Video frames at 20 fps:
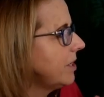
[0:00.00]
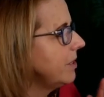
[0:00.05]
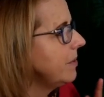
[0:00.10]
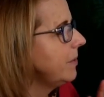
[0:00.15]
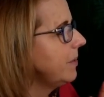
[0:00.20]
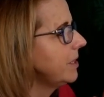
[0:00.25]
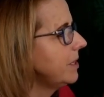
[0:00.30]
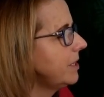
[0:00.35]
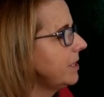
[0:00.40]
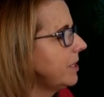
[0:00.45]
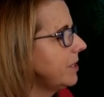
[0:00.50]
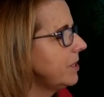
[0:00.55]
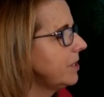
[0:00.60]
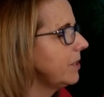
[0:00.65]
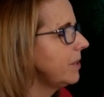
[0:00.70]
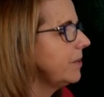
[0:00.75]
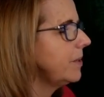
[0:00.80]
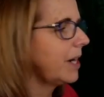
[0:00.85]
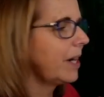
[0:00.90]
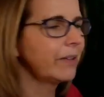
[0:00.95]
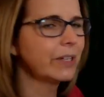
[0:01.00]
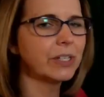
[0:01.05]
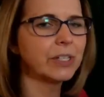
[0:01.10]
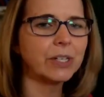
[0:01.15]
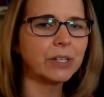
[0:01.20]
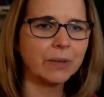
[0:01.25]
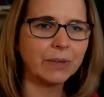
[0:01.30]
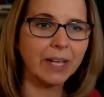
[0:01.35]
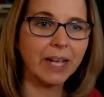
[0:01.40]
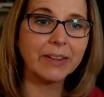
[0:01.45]
because there's a 2 there and a
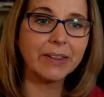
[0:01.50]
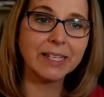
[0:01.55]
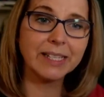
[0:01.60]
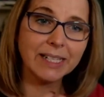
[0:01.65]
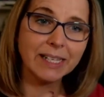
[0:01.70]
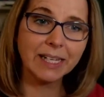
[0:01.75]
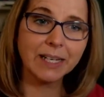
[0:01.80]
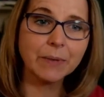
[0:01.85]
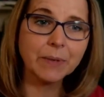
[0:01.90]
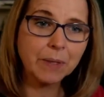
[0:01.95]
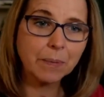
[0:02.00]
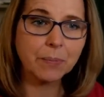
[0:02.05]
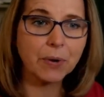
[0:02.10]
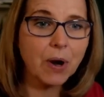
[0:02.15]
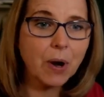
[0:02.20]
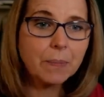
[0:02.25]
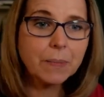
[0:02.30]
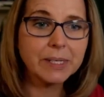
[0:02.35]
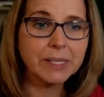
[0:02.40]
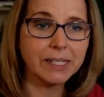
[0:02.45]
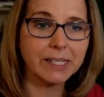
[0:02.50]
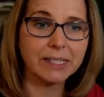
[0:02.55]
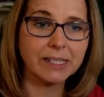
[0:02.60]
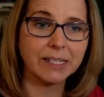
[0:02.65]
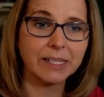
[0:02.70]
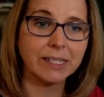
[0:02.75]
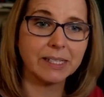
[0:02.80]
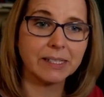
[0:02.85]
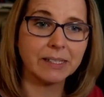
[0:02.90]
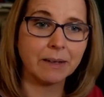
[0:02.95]
2 there. They're dealing with the properties of
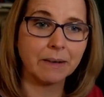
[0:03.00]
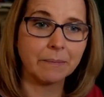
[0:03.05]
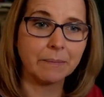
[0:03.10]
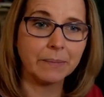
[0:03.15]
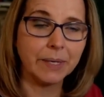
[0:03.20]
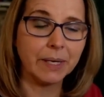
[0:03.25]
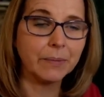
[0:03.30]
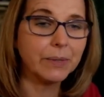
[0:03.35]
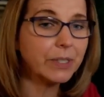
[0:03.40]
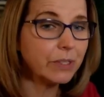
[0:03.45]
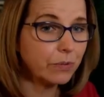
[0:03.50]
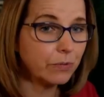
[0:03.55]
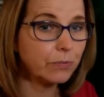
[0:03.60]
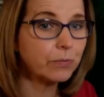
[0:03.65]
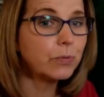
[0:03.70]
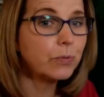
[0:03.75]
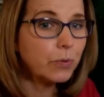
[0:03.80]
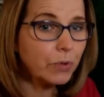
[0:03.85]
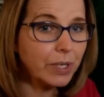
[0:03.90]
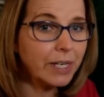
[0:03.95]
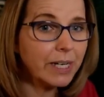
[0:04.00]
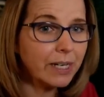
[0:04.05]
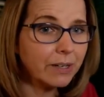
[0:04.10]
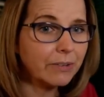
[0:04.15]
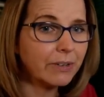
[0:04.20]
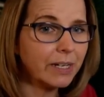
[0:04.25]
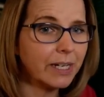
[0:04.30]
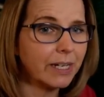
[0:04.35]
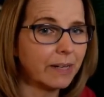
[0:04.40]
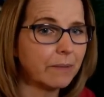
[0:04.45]
this number, which is really,
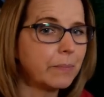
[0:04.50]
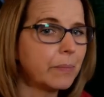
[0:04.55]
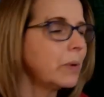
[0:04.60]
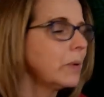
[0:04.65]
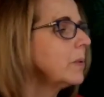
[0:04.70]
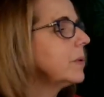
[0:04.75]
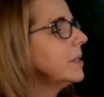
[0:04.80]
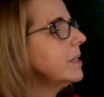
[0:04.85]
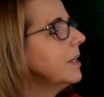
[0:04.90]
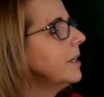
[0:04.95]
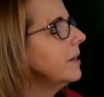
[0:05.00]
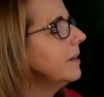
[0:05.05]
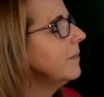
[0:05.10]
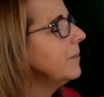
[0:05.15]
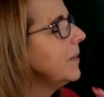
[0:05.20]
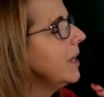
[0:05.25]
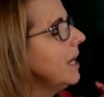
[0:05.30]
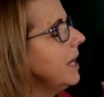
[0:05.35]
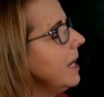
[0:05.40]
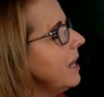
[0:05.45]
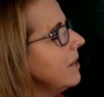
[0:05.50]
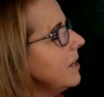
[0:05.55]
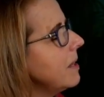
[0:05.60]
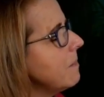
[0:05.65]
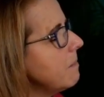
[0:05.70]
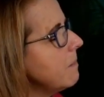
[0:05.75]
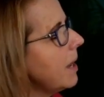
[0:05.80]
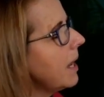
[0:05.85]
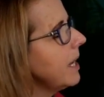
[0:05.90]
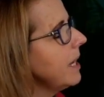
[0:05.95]
really important. They
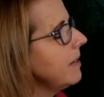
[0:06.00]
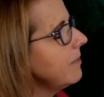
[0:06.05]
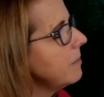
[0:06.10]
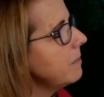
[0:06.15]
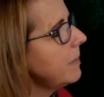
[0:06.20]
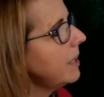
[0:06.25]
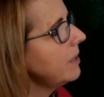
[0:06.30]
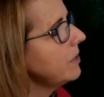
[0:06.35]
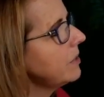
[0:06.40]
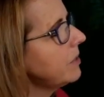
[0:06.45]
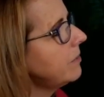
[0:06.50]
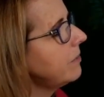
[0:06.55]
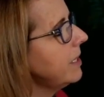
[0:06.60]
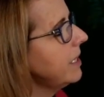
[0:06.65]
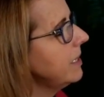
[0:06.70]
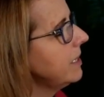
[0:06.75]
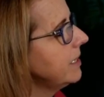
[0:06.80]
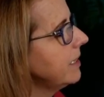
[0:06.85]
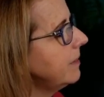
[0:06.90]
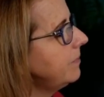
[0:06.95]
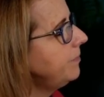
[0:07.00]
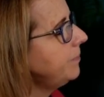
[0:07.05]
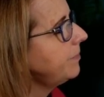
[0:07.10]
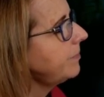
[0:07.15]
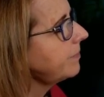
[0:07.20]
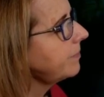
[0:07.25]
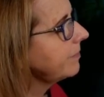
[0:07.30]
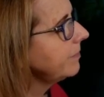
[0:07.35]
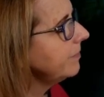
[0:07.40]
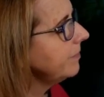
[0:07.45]
might even be able to reason
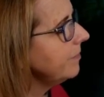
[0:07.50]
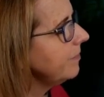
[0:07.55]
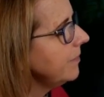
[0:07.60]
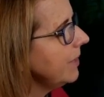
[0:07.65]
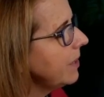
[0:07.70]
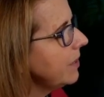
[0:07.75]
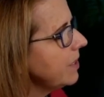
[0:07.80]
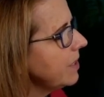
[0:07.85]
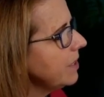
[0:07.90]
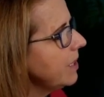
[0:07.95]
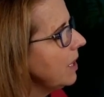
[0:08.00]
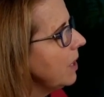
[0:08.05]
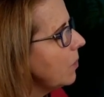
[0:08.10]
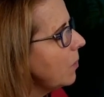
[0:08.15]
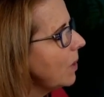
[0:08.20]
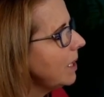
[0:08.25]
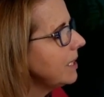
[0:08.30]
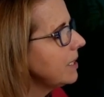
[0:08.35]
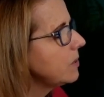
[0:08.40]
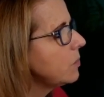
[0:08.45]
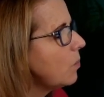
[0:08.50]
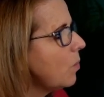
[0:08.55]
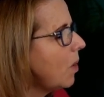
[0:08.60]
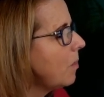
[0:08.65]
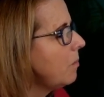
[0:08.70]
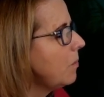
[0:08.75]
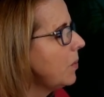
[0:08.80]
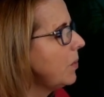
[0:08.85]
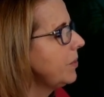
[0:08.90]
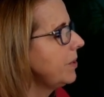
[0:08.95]
that, well, it's 1
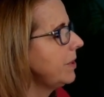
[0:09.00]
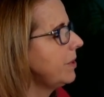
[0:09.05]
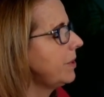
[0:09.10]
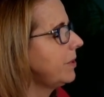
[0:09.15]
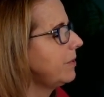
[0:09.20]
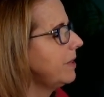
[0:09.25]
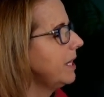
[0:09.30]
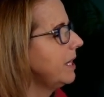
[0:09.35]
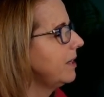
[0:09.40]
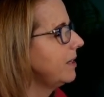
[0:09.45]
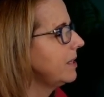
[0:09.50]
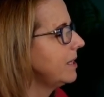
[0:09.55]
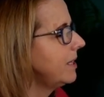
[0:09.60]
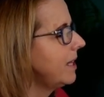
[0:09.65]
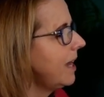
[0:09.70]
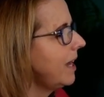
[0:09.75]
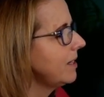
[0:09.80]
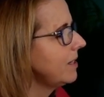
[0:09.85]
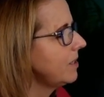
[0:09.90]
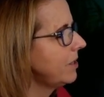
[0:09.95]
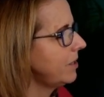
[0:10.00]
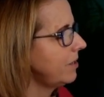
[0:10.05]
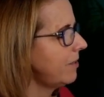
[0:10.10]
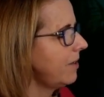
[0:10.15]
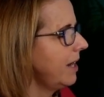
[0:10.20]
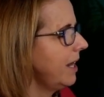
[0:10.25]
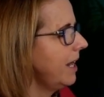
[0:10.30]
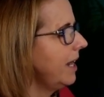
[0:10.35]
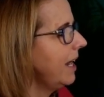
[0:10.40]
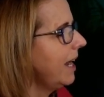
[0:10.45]
more than 3 because that's
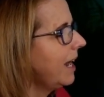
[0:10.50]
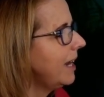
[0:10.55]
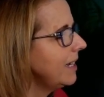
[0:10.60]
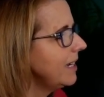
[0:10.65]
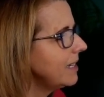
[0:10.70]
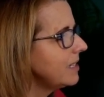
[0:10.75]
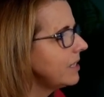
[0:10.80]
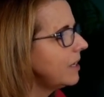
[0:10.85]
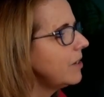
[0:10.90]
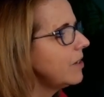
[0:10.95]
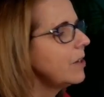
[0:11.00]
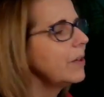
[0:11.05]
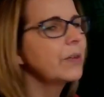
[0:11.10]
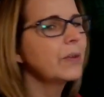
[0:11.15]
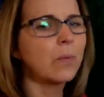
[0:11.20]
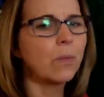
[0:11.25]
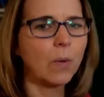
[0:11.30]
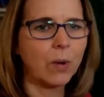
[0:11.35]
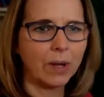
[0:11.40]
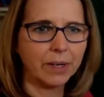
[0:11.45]
3 and it's another 1.